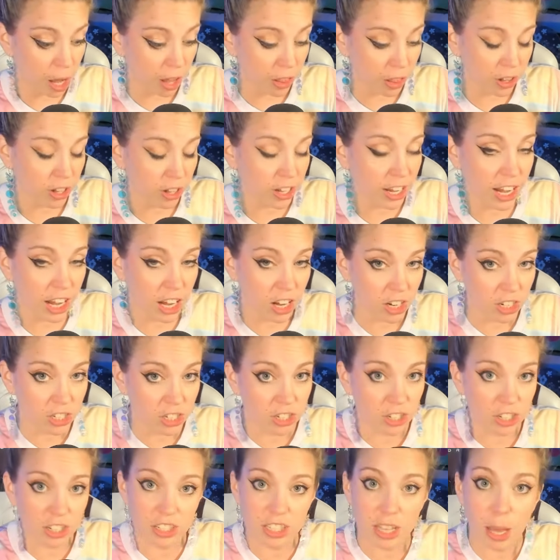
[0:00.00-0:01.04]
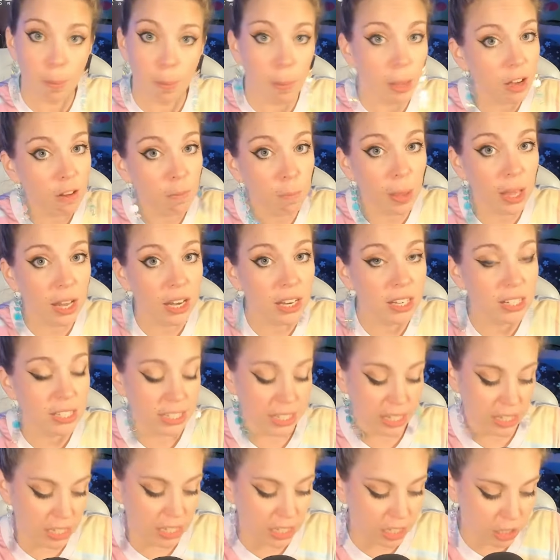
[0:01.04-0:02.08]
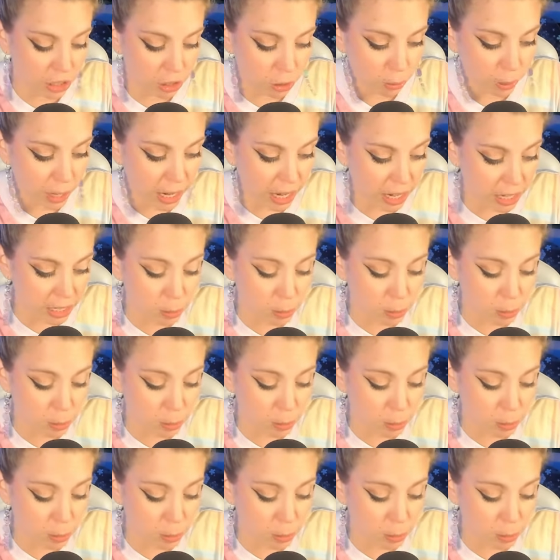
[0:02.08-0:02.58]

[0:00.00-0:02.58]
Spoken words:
other characters that might have been standing in your way.